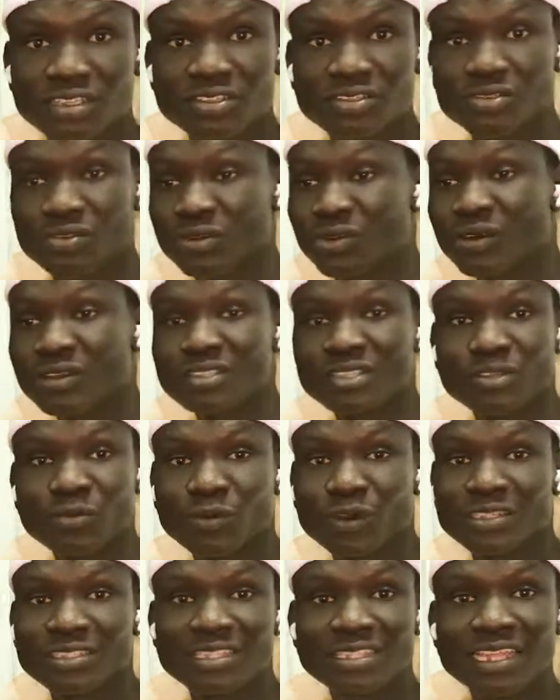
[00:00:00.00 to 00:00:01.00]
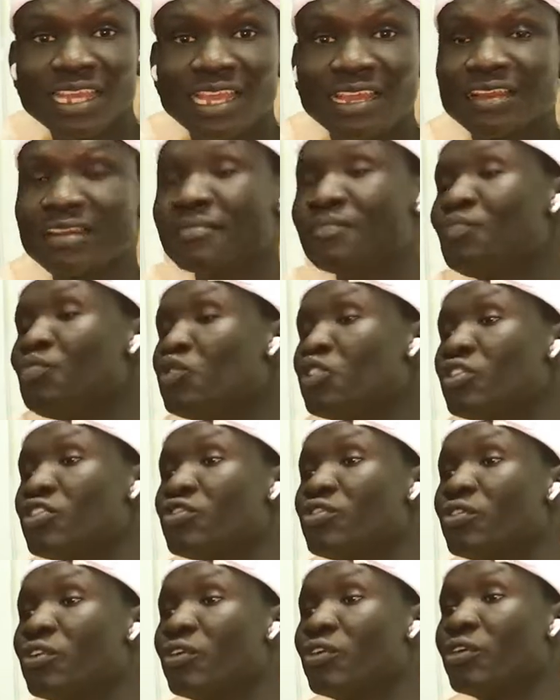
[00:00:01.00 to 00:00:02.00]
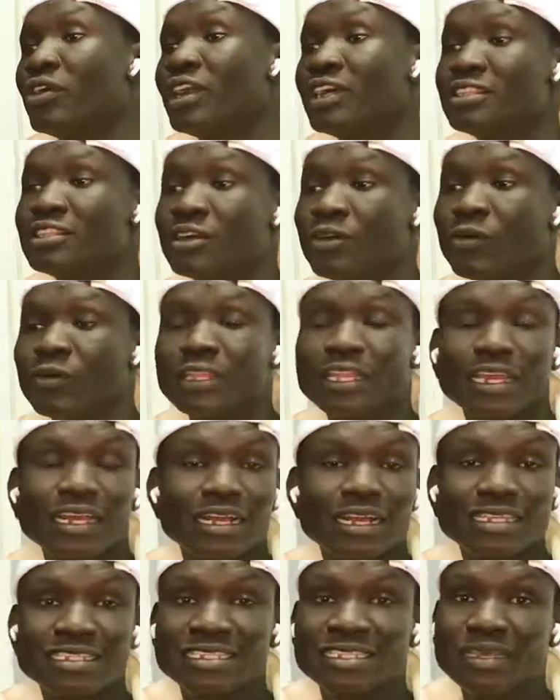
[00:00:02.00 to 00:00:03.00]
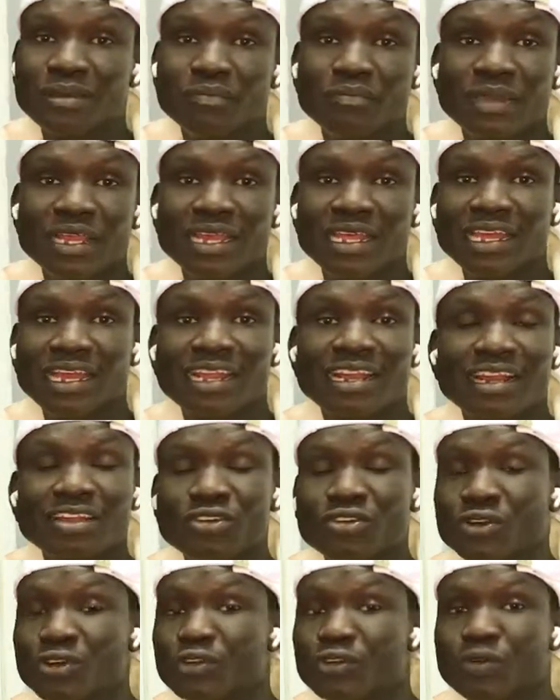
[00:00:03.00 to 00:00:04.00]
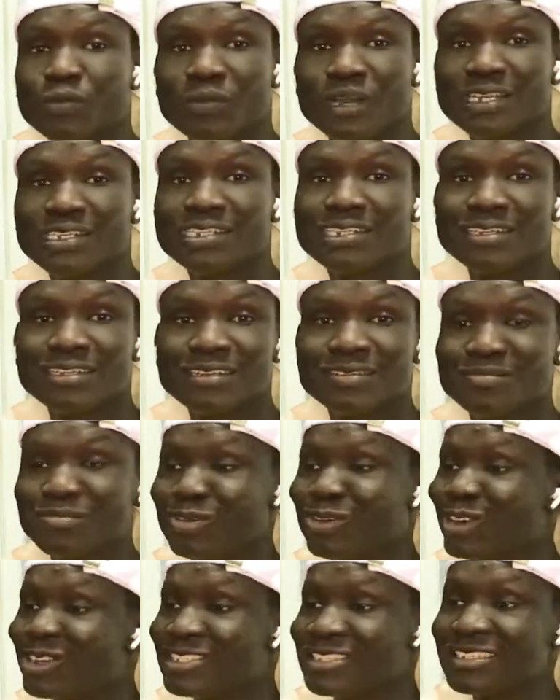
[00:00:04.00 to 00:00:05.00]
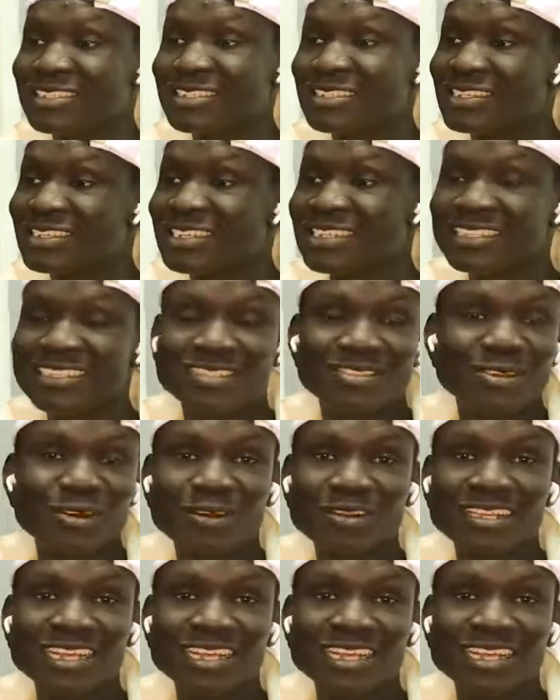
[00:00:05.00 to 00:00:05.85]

You go and see what's there. So right now, what I can say, man, I can't talk too much because this song